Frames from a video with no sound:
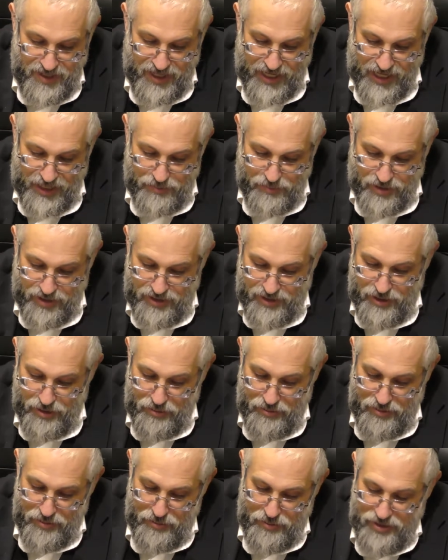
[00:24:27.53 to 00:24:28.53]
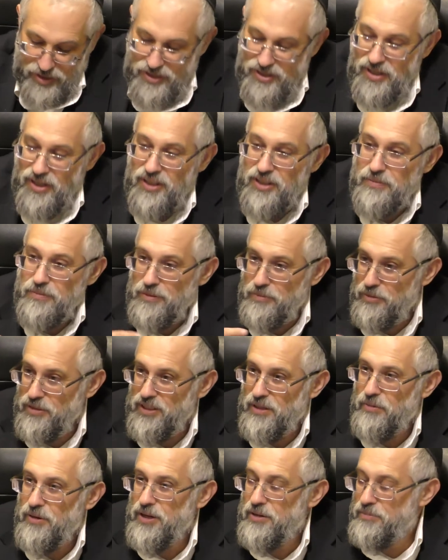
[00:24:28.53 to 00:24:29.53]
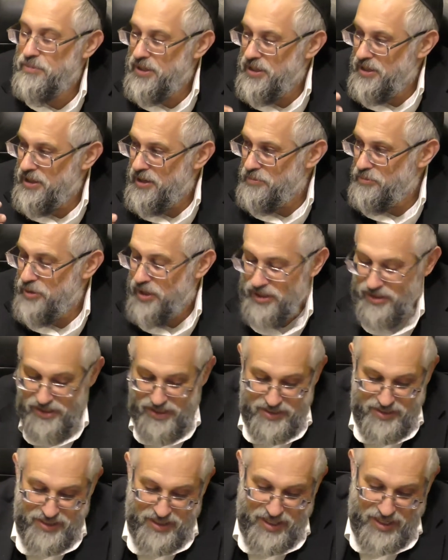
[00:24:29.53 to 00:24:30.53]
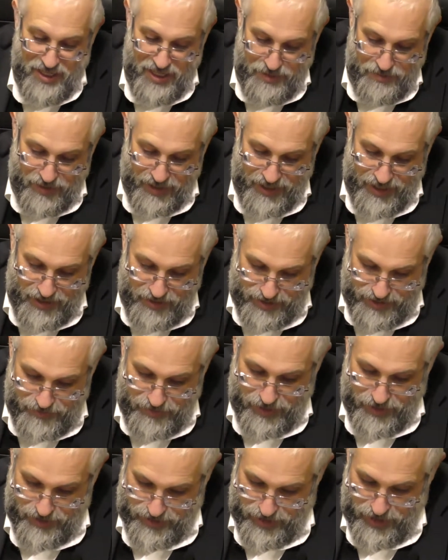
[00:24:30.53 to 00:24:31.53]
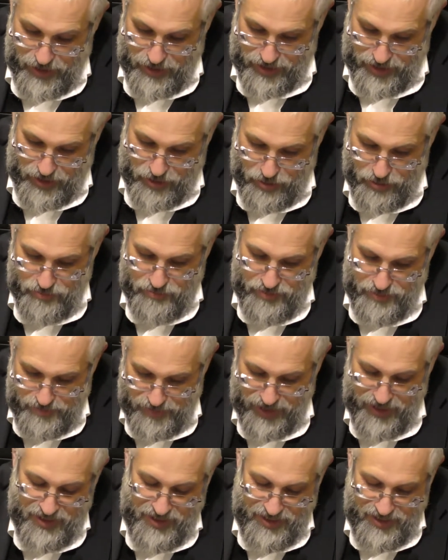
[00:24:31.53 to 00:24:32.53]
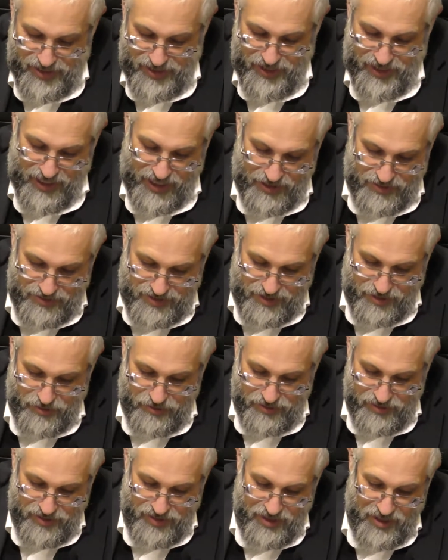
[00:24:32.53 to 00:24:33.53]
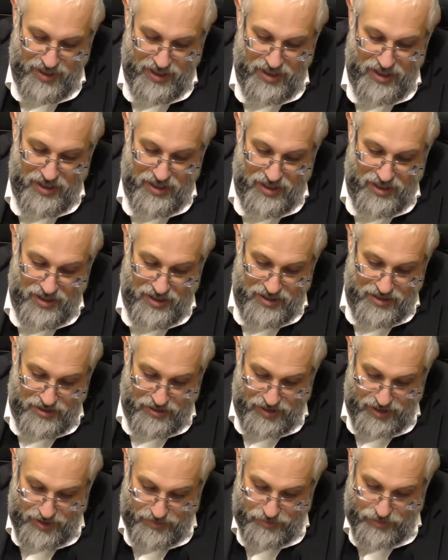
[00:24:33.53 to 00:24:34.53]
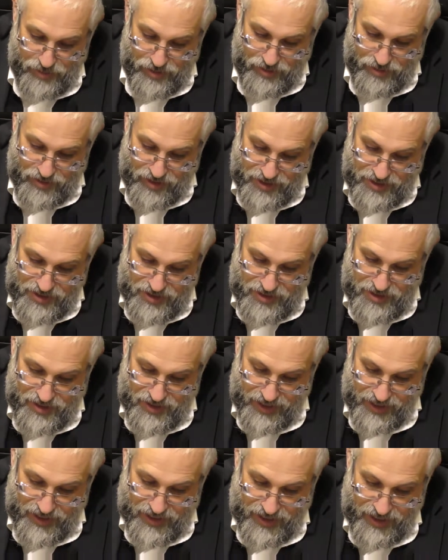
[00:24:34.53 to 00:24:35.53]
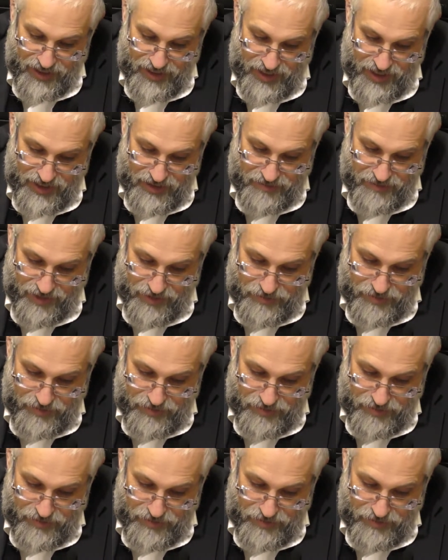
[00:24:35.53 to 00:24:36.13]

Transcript: I want to go with tmimus. I want to be in uprightness in my home, in my household. So therefore, lo ashis leneged einai dvar